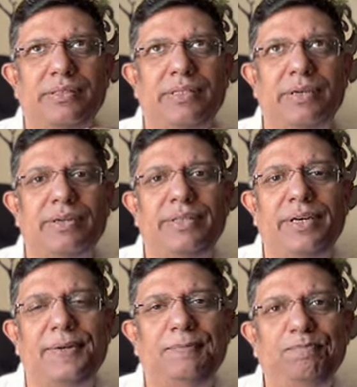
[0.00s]

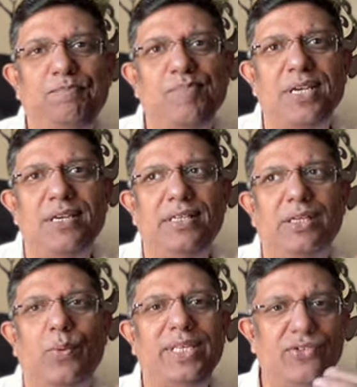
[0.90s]
the
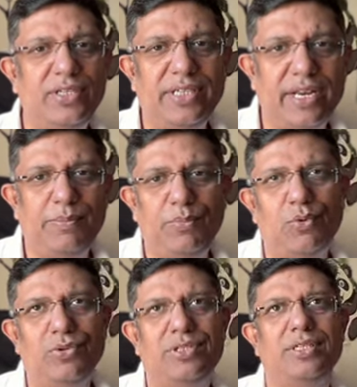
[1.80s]
questions that I
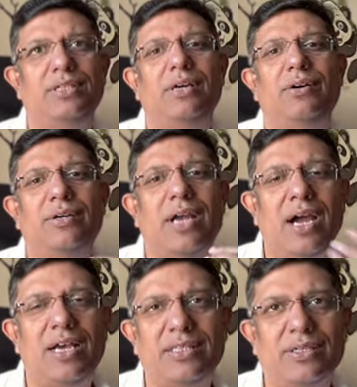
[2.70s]
pose or
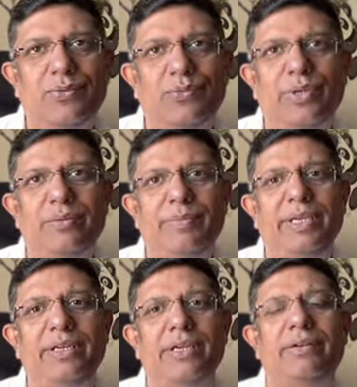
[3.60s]
ask will
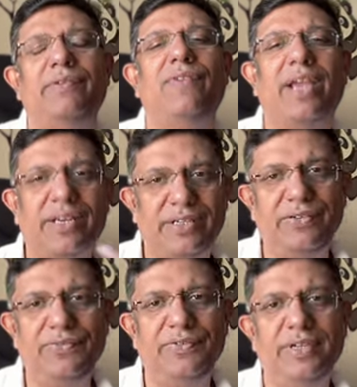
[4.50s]
be
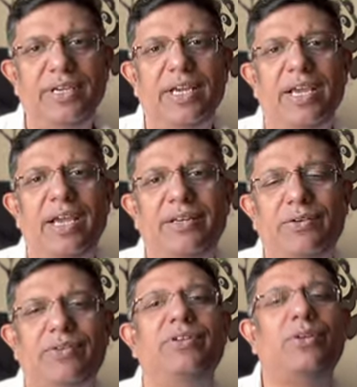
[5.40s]
reflective and
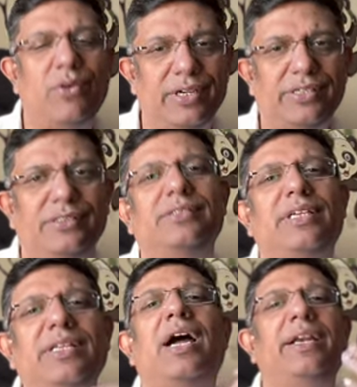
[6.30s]
not rhetorical.
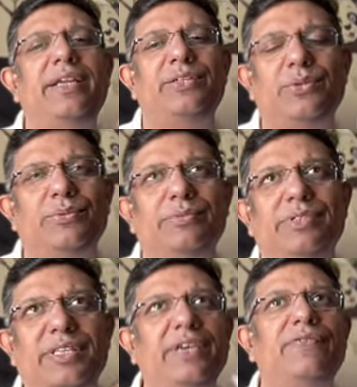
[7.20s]
Right? The idea is to
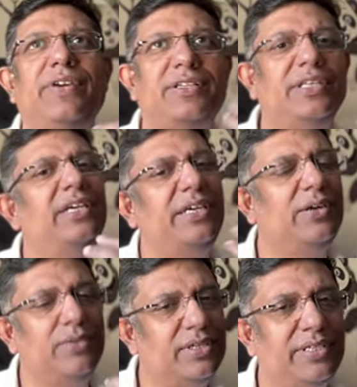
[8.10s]
see if you are
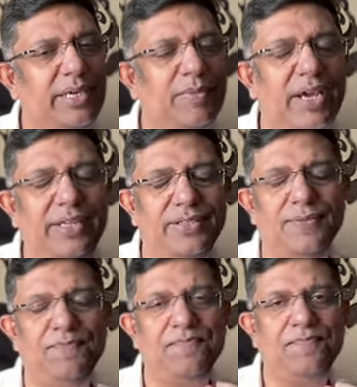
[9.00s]
thinking on the same
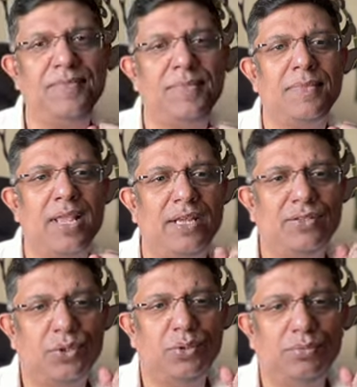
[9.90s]
lines.
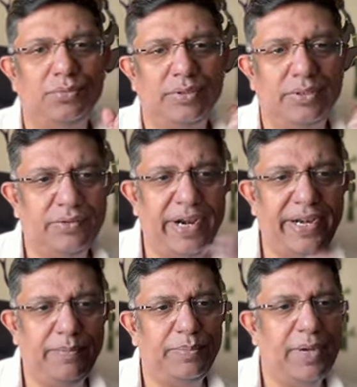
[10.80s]
And so
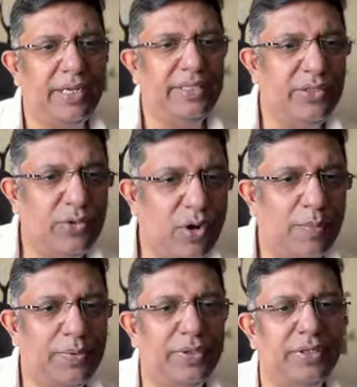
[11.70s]
right up at the
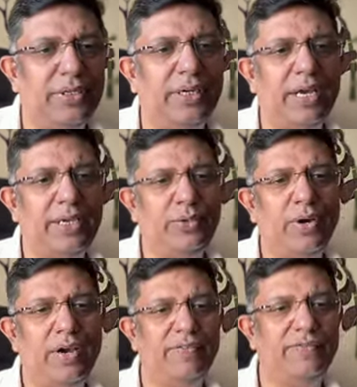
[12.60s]
top, you
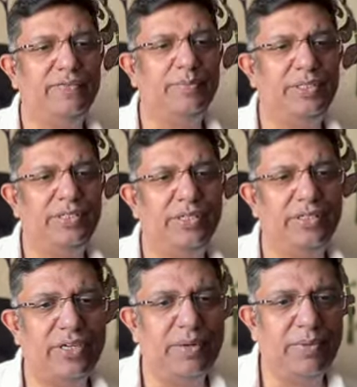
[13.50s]
have Mr.
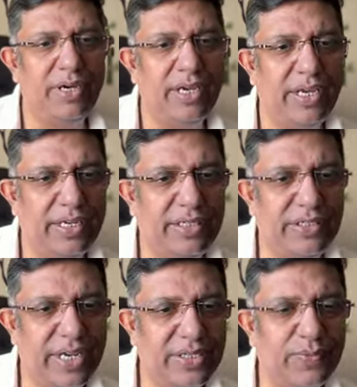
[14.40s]
Sharma
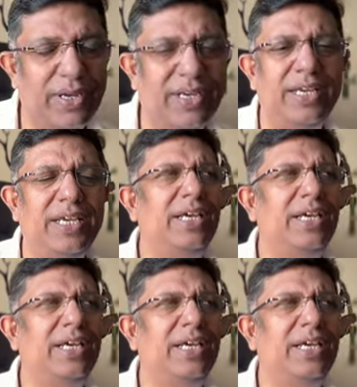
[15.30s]
and Jaiswal.